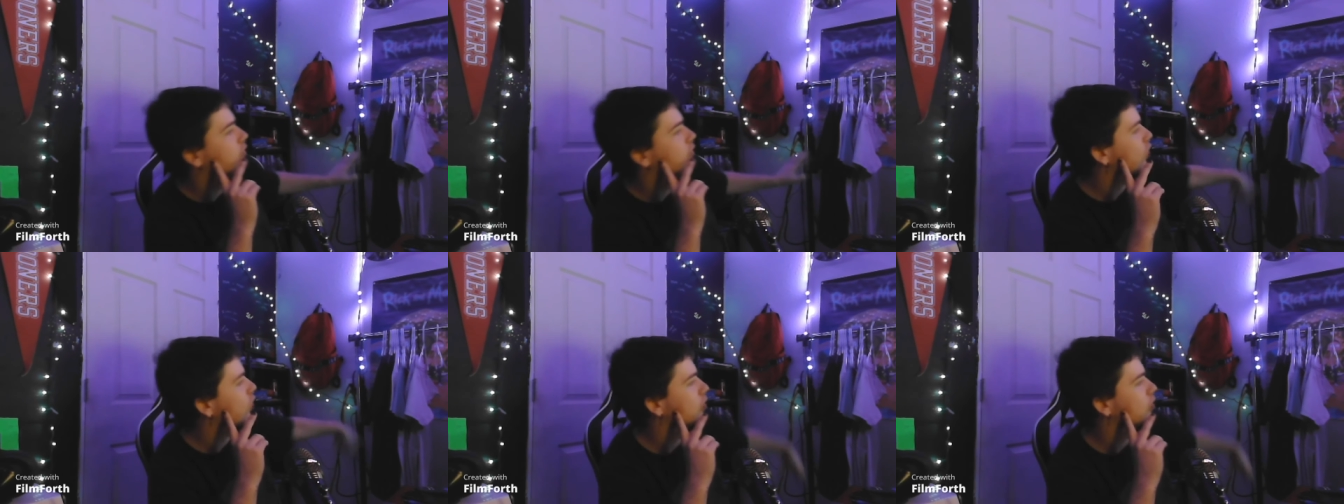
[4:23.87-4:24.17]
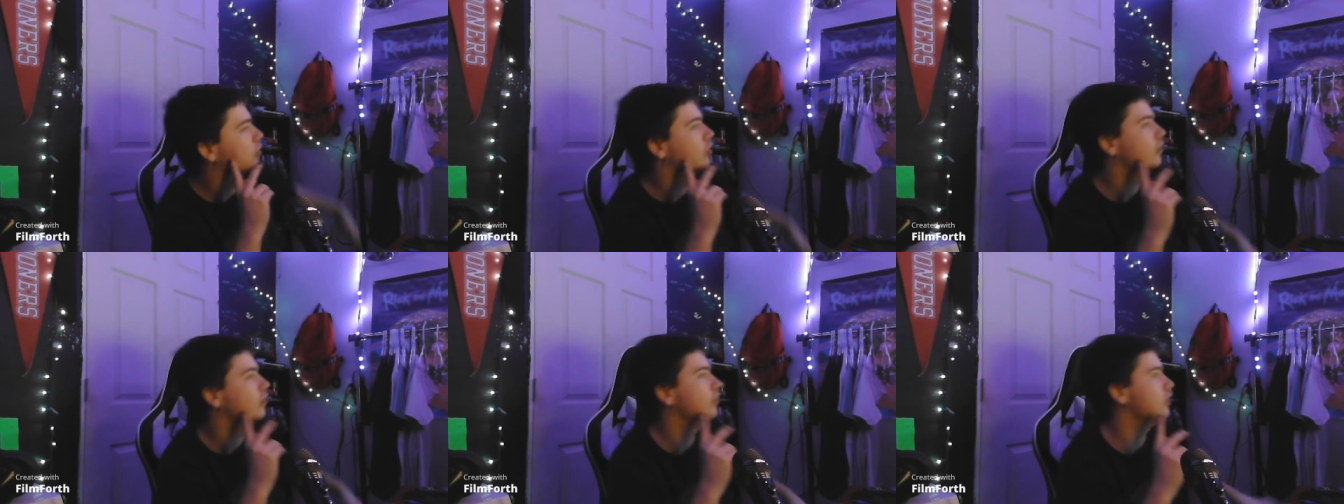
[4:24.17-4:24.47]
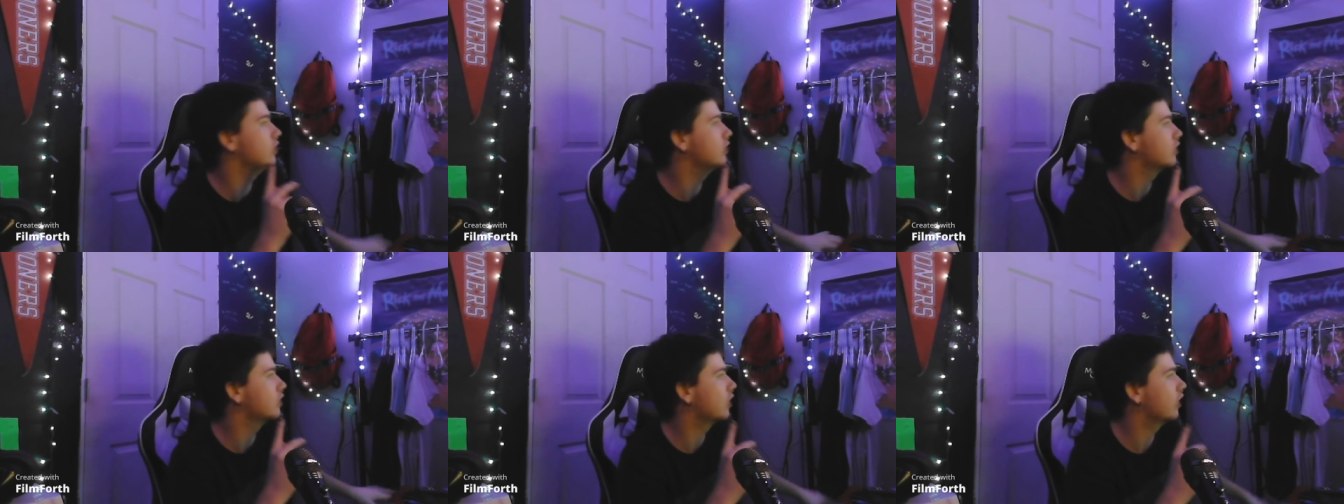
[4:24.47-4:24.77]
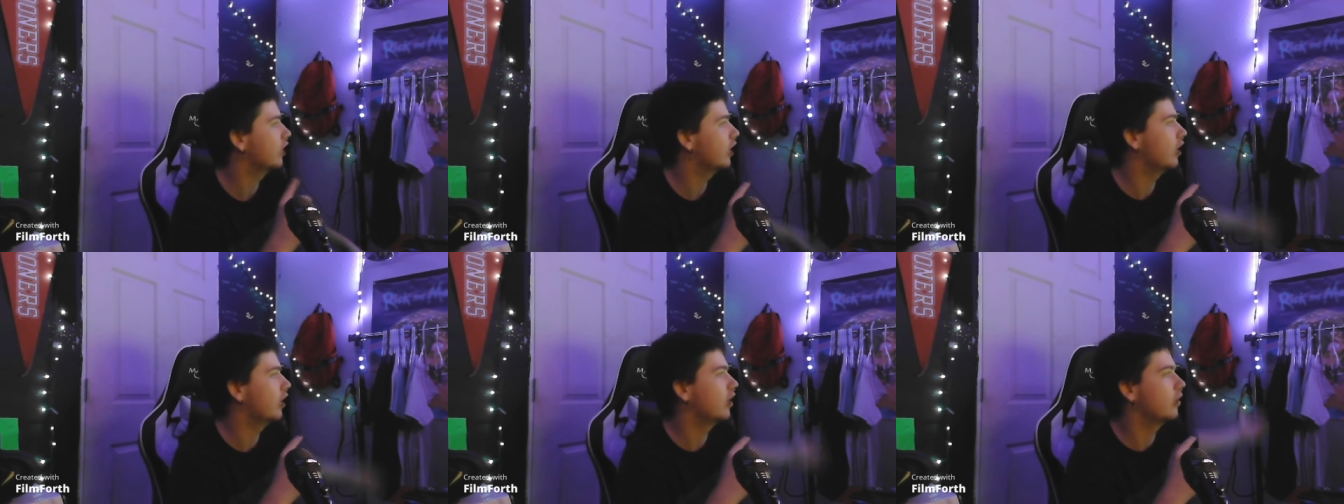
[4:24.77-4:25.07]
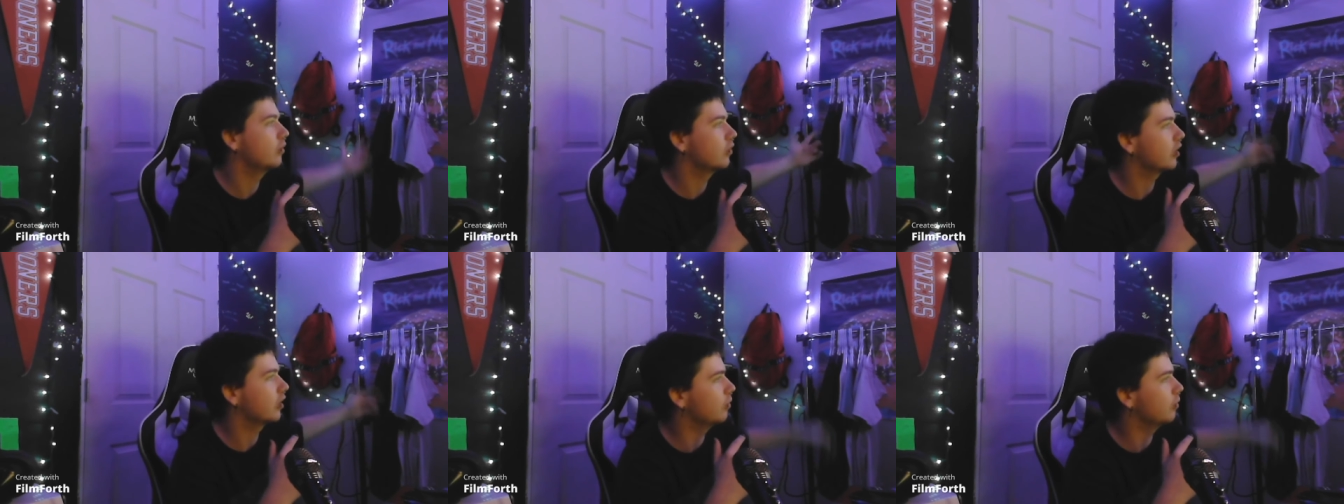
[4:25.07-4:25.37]
horror movies, all
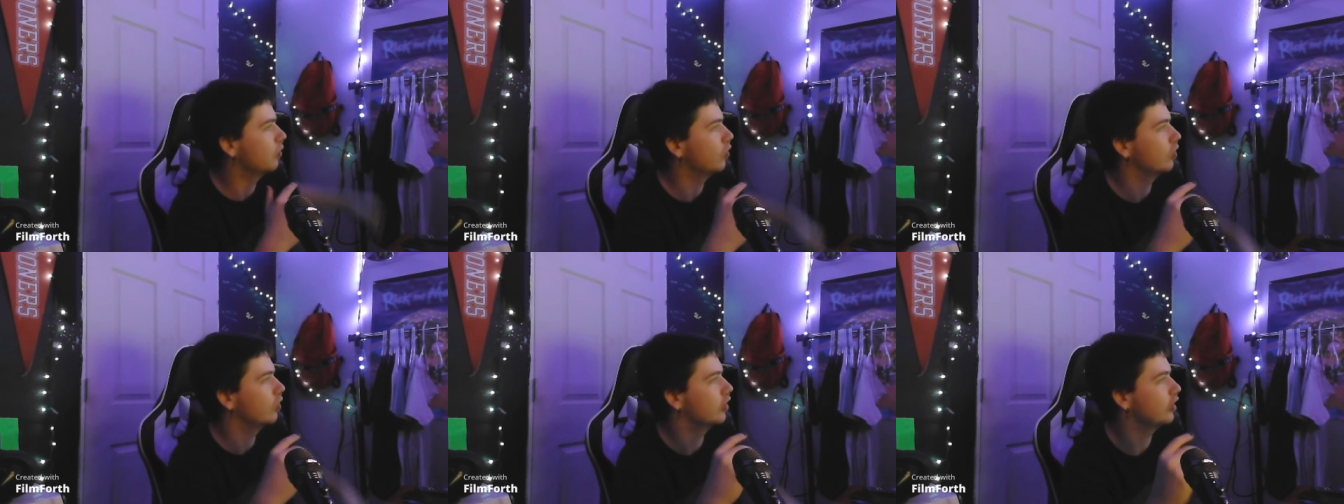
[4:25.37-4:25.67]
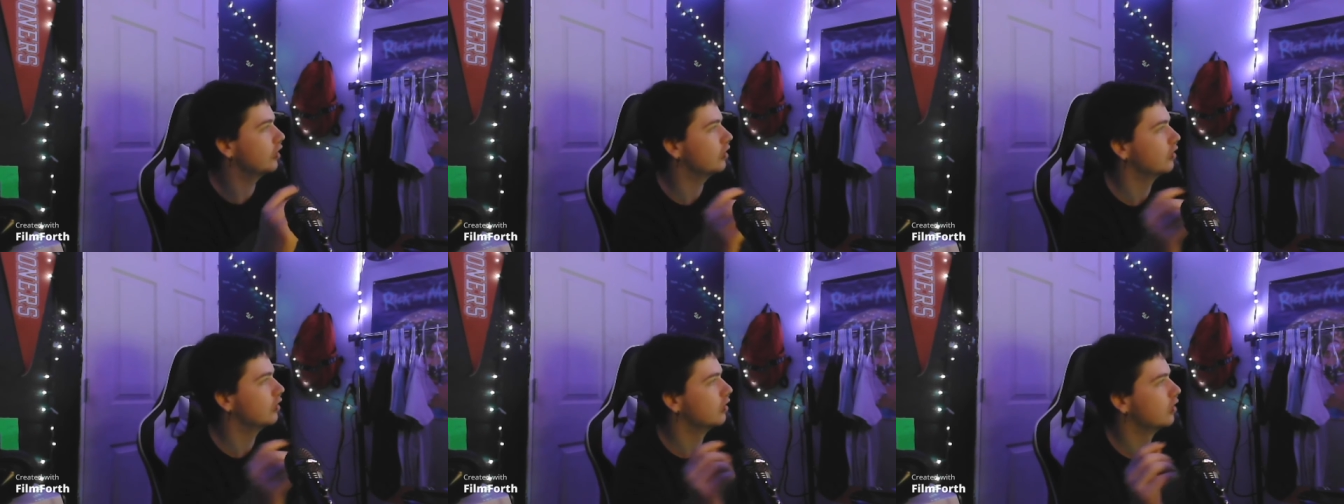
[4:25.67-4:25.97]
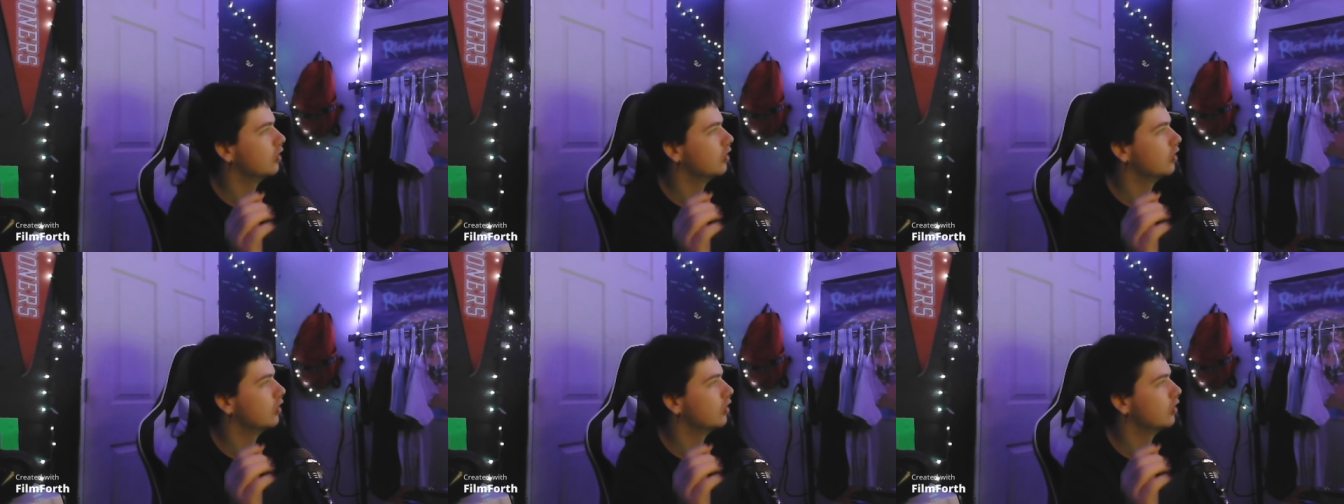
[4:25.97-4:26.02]
that, Rick and Morty.